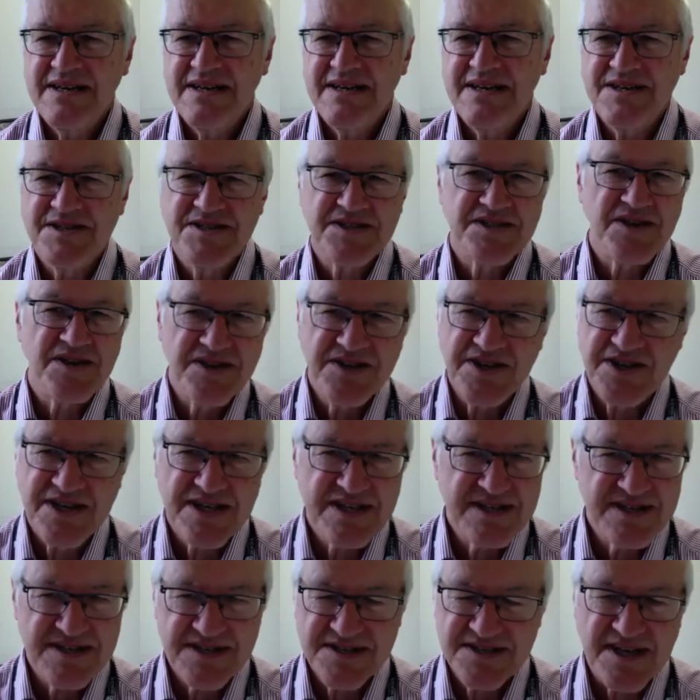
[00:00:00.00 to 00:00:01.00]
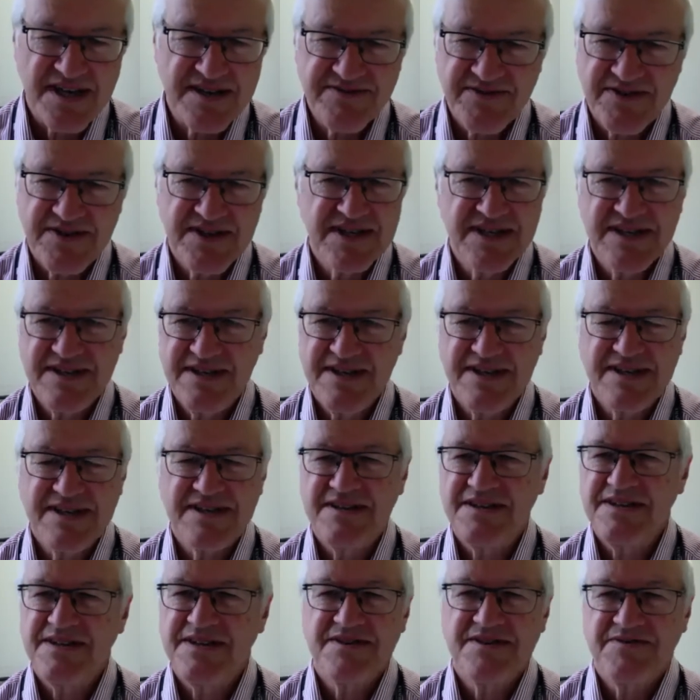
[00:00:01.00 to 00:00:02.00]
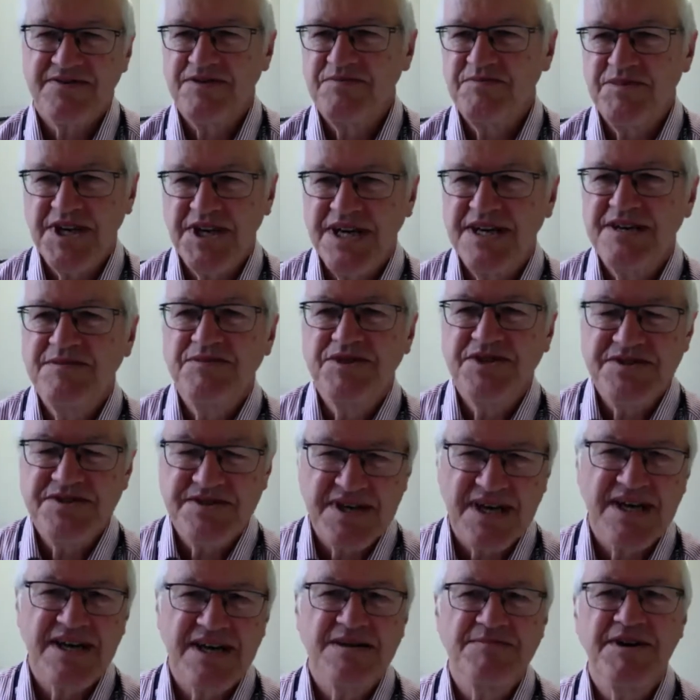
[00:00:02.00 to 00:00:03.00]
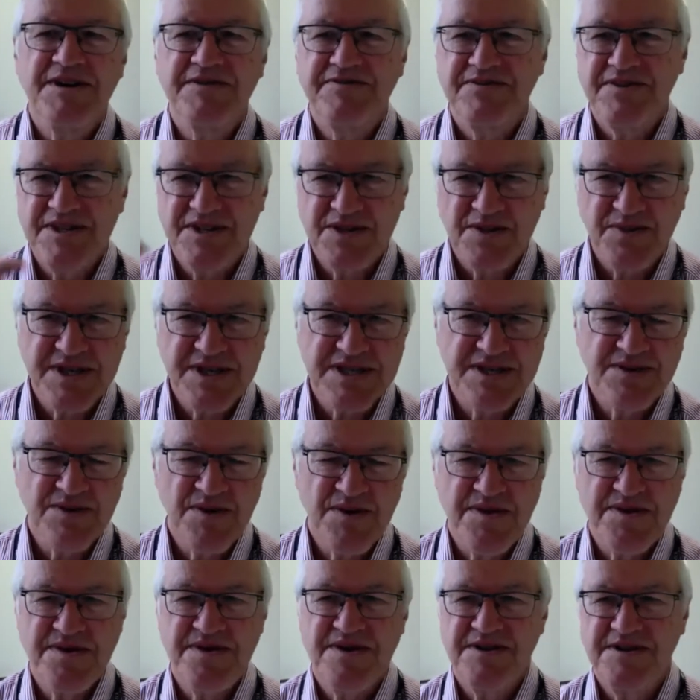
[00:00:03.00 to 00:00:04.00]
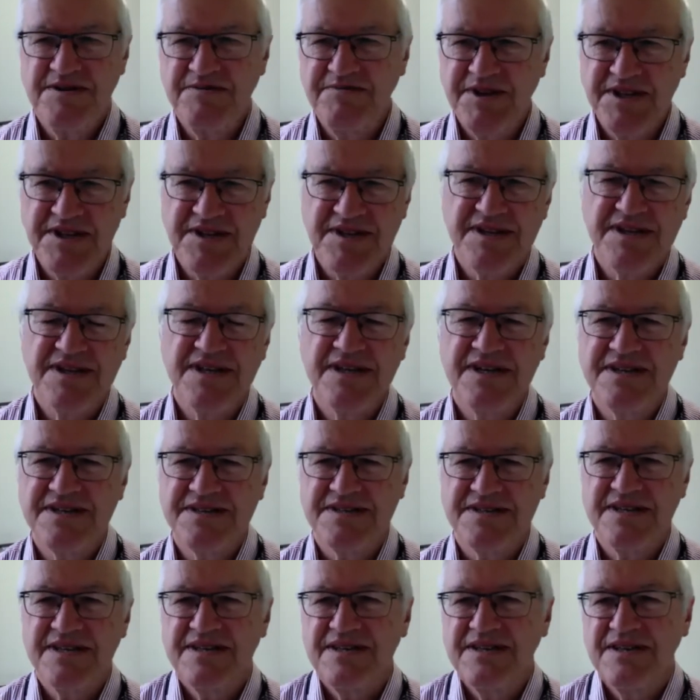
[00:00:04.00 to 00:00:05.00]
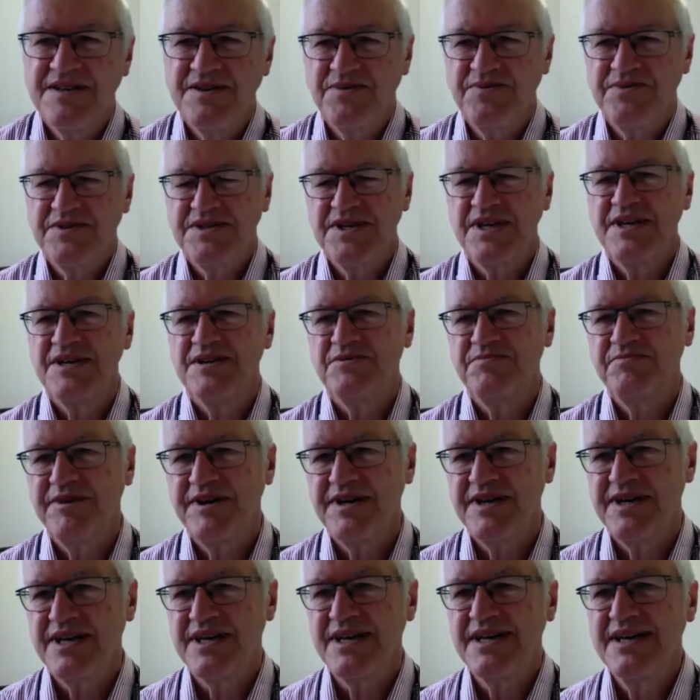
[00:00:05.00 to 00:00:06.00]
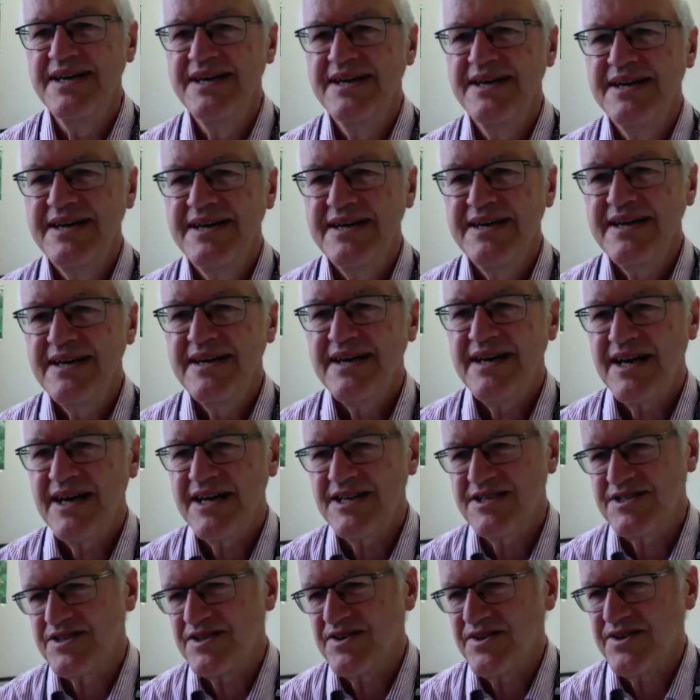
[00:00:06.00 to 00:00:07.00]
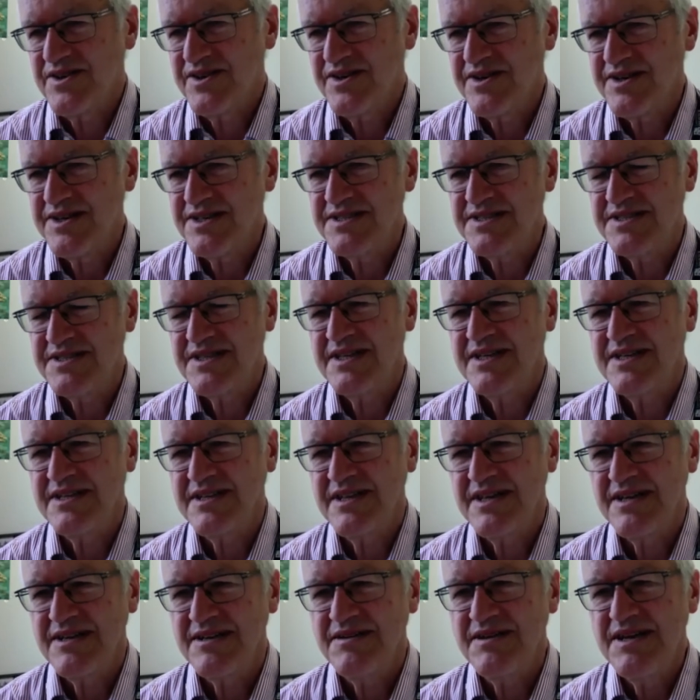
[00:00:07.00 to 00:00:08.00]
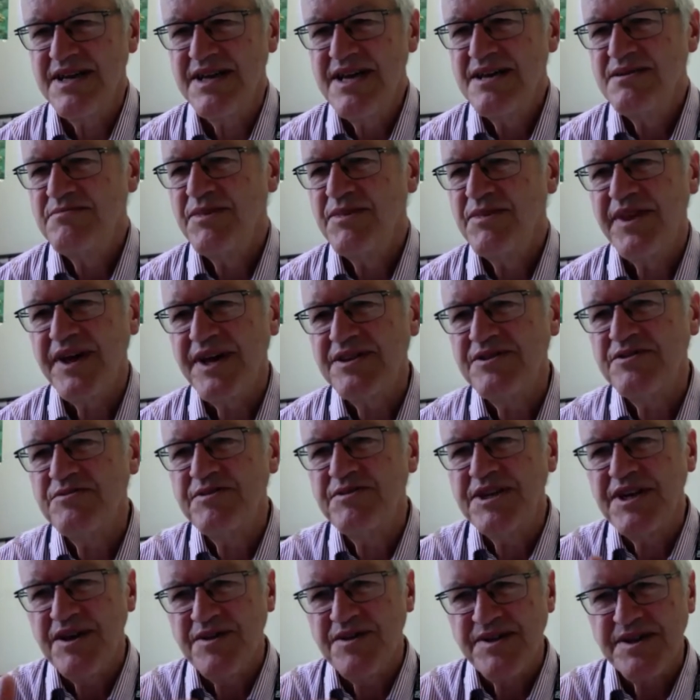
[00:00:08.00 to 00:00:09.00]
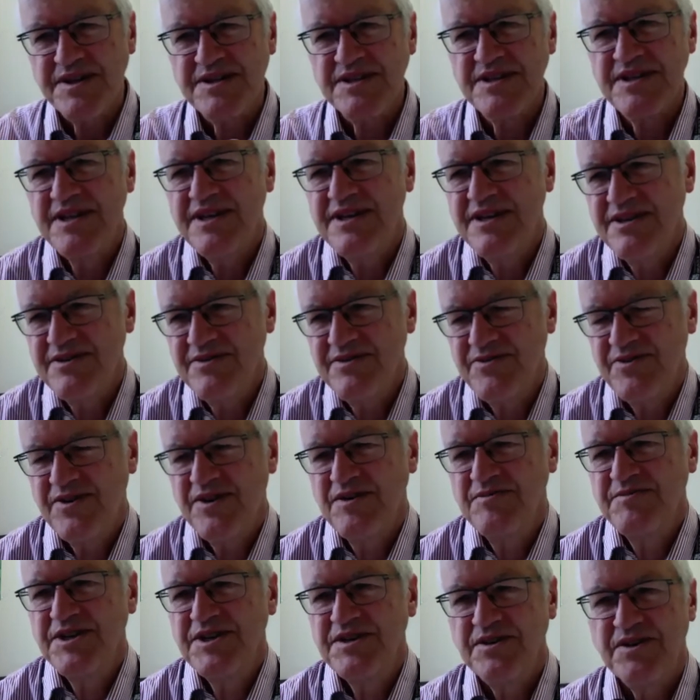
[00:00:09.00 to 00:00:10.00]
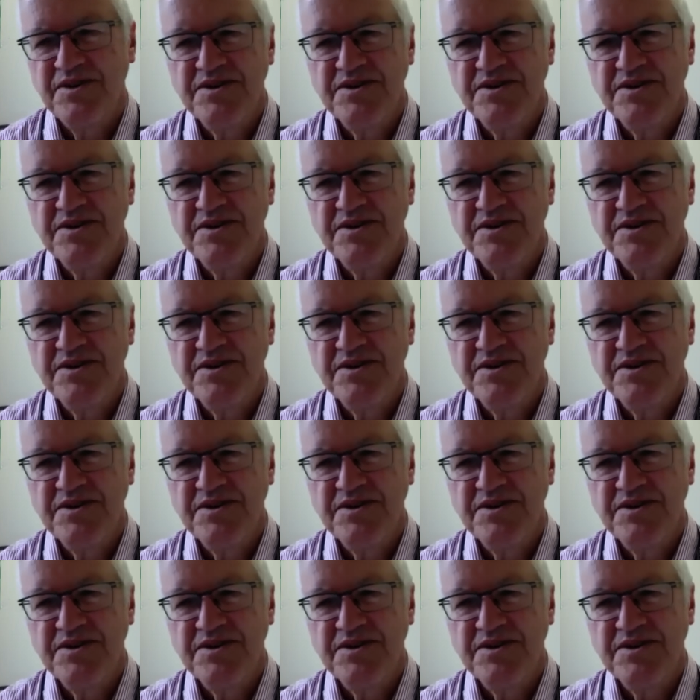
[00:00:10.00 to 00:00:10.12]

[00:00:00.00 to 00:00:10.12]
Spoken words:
astonishing discovery that from time to time, every 20 or 30 million years, the Earth was hit by asteroids, but then there'd be nothing to learn from it, or